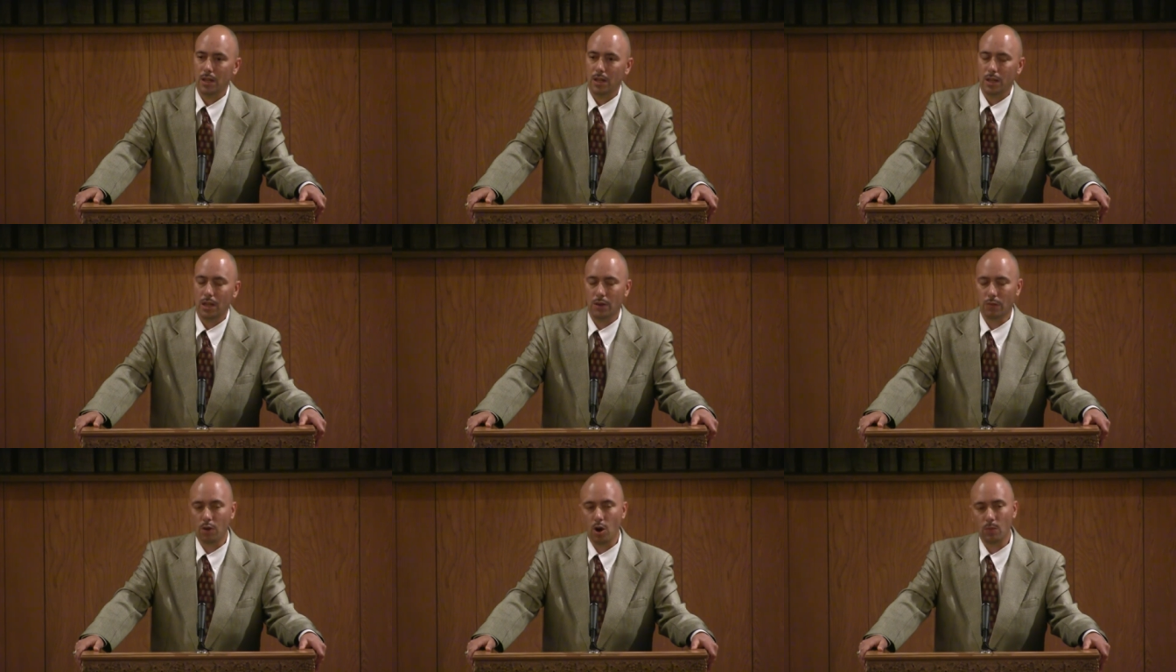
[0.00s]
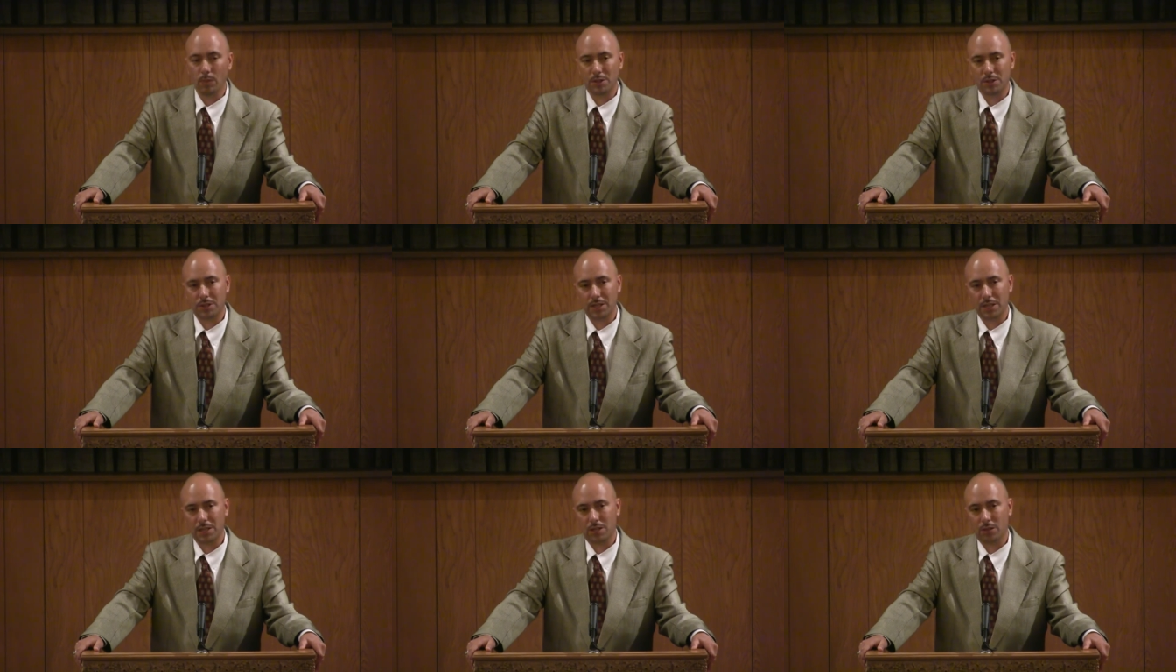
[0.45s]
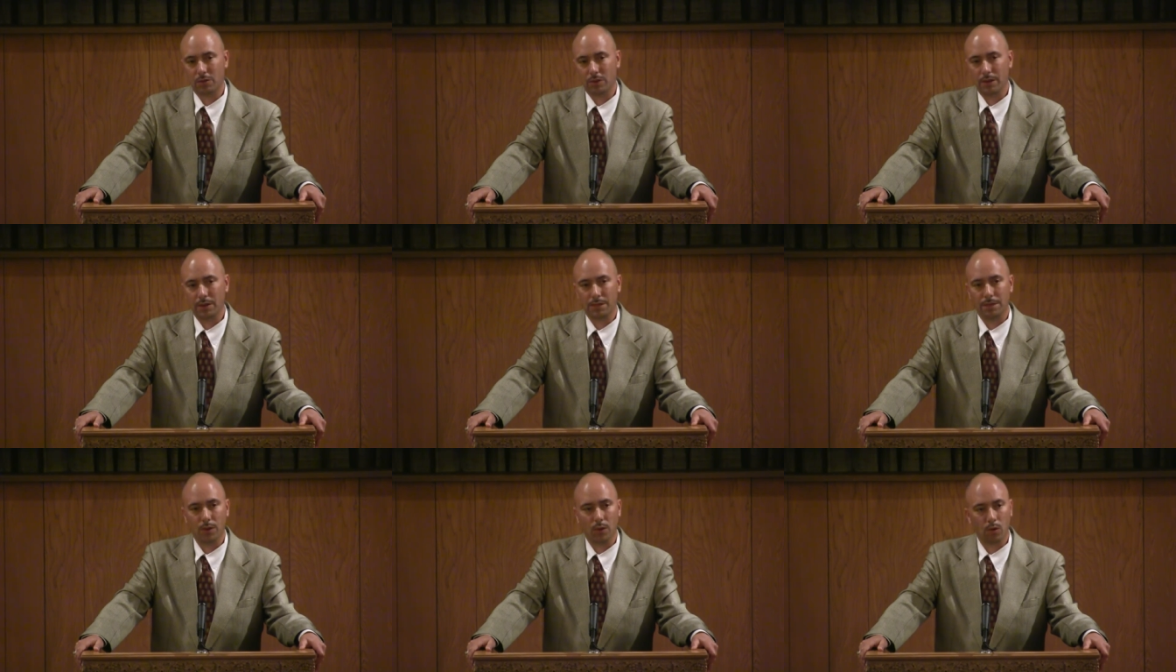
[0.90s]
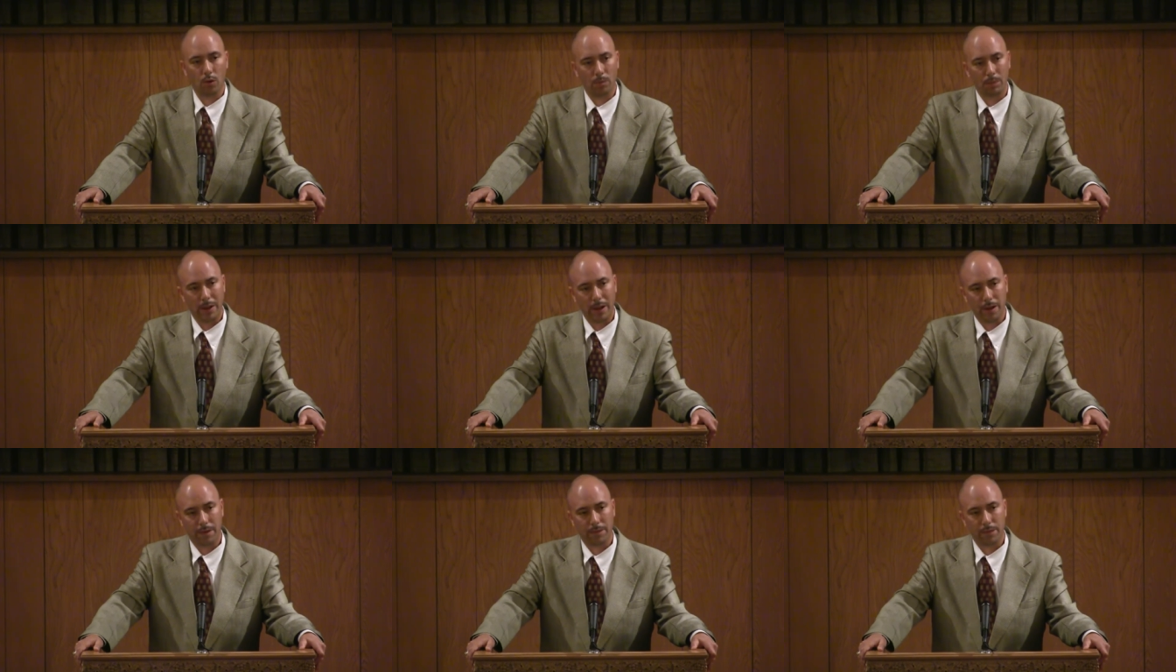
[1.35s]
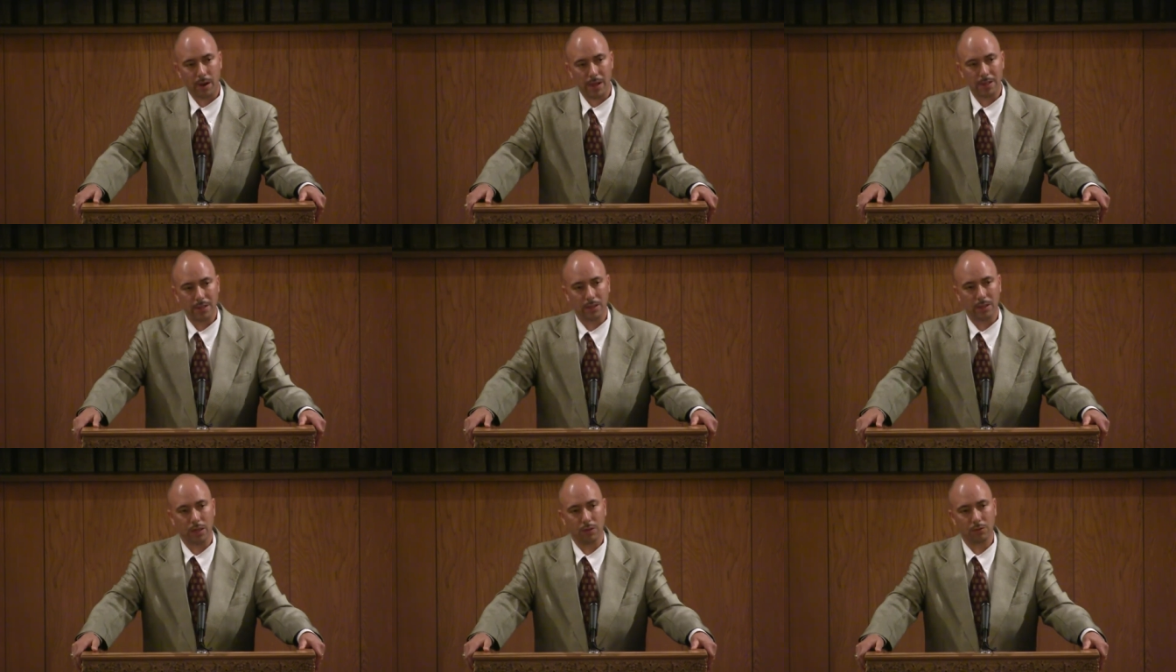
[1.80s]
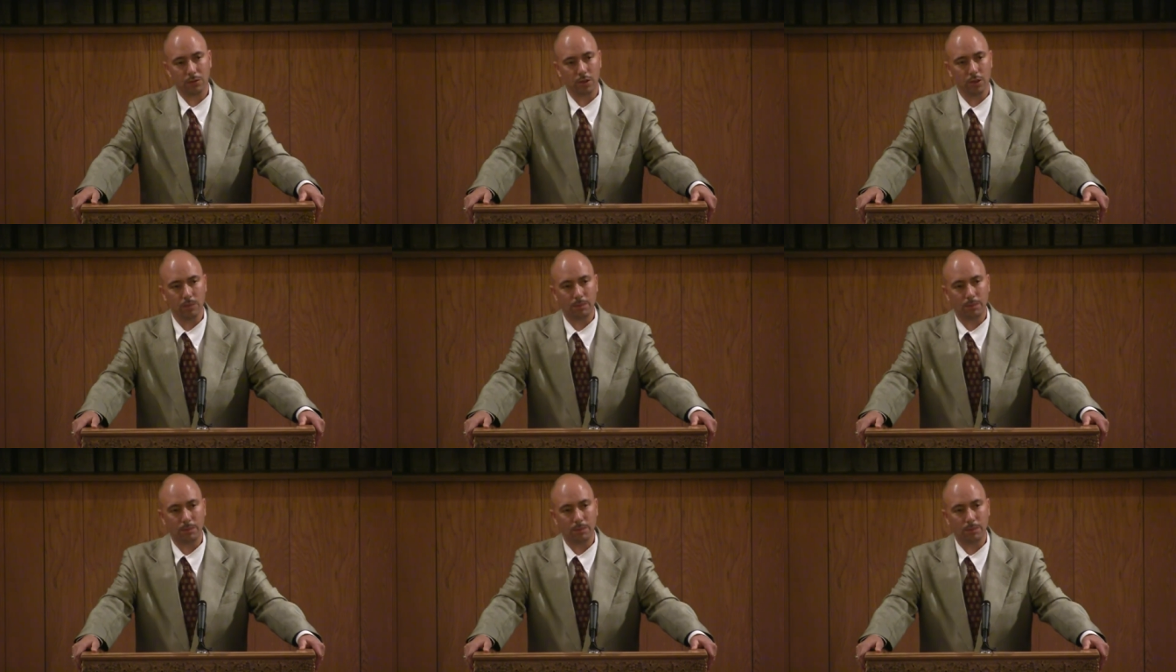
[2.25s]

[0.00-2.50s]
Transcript: In Romans 6, 3 and 4, paraphrasing those two